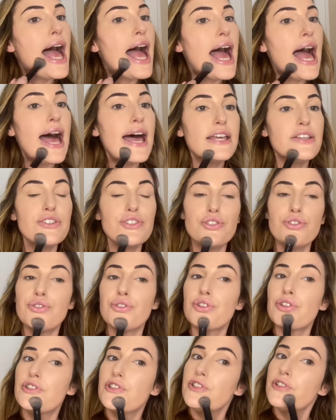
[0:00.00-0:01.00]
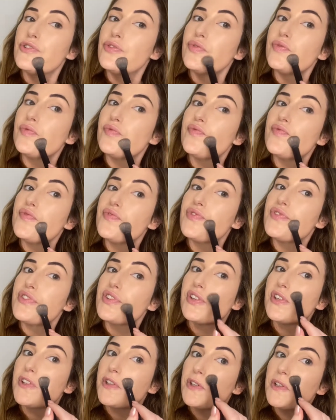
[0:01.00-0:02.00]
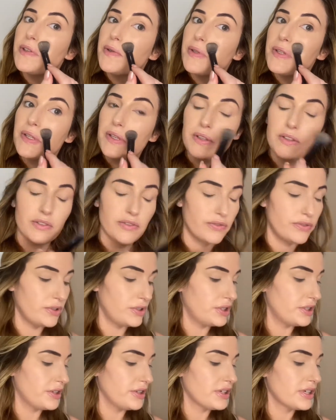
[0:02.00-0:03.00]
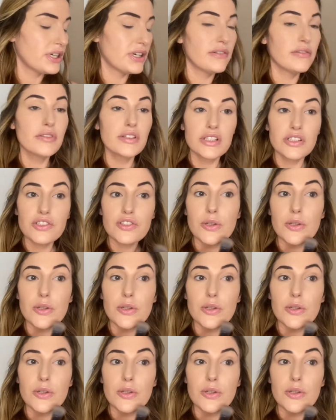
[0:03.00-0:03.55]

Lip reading: As you know, the fuller the coverage,